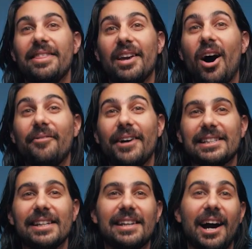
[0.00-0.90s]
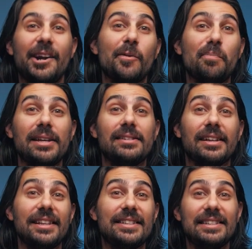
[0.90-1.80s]
The off-axis guider
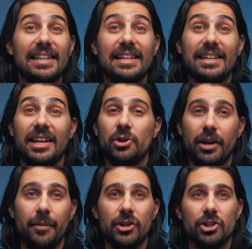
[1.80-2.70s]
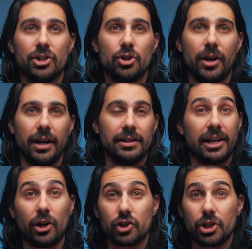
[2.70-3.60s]
basically sits in your imaging train,
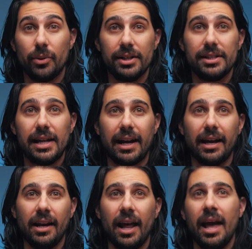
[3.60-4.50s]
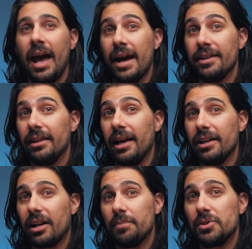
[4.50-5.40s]
like I'll show in a second, and the
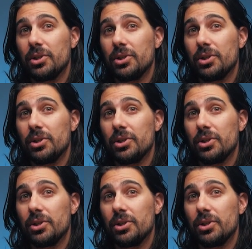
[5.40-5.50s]
light comes